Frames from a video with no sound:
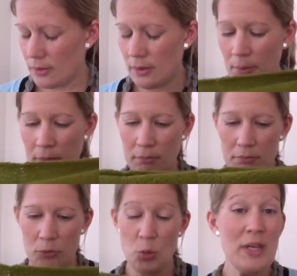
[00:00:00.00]
some
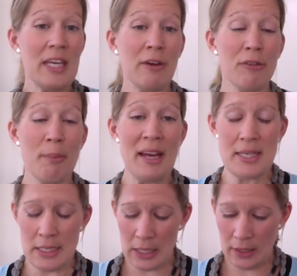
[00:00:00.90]
tweaking of the
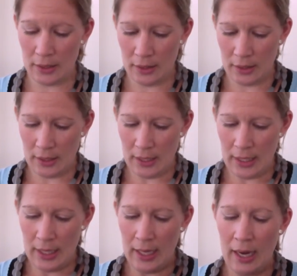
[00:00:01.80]
pattern.
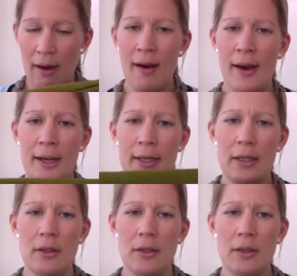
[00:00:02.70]
I